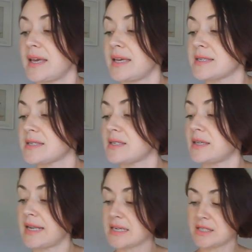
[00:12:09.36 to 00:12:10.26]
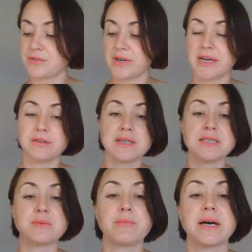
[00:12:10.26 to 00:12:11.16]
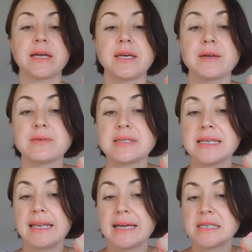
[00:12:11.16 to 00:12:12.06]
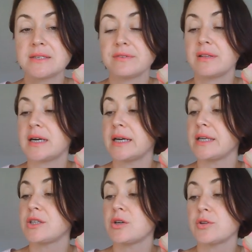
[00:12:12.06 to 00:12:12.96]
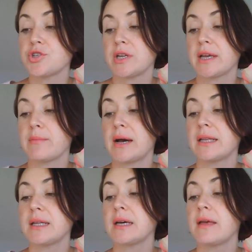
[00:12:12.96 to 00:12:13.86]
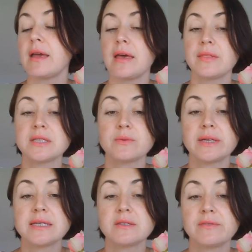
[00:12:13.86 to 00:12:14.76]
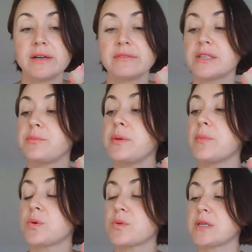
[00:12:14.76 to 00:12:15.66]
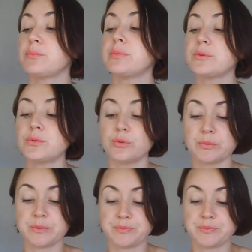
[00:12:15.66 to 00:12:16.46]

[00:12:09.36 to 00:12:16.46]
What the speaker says: is the next fragrance by selective line Dolce&Gabbana. This one is Velvet Mimosa Bloom.